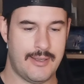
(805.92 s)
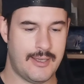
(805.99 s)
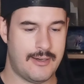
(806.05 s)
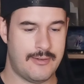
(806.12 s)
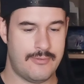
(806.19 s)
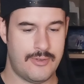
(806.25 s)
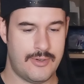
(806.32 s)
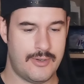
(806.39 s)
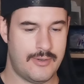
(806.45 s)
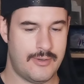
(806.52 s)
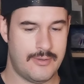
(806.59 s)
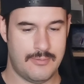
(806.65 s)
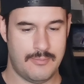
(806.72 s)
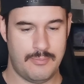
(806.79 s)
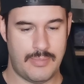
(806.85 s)

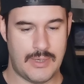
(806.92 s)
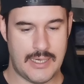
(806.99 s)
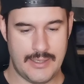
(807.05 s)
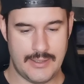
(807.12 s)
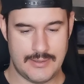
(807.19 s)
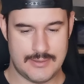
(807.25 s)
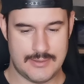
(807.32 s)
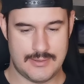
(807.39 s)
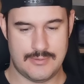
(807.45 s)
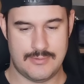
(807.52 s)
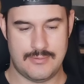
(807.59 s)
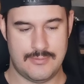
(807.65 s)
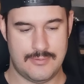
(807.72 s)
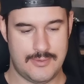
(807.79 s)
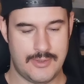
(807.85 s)
cover plates
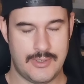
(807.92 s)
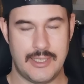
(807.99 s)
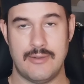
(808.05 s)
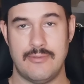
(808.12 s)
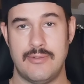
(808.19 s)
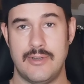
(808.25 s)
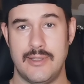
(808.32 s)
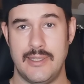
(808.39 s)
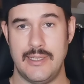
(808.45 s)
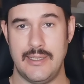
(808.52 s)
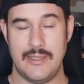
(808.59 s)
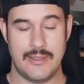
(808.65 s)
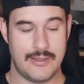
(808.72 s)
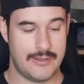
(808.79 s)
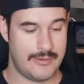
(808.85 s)
to cover
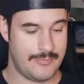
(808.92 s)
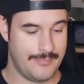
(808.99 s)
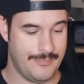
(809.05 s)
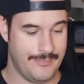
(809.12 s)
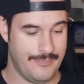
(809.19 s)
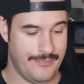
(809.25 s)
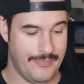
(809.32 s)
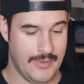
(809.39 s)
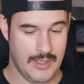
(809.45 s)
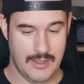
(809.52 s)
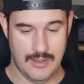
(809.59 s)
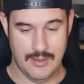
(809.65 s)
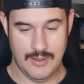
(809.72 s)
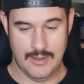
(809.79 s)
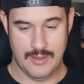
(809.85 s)
the
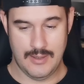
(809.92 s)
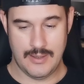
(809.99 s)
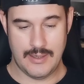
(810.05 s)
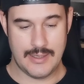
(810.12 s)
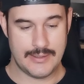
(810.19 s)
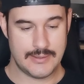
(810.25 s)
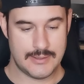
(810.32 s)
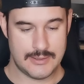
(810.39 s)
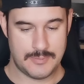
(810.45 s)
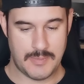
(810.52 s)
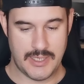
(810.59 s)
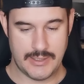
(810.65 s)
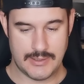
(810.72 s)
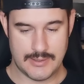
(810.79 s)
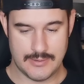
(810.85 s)
license
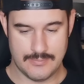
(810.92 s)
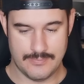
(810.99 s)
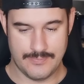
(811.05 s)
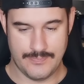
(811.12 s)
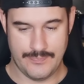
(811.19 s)
plate.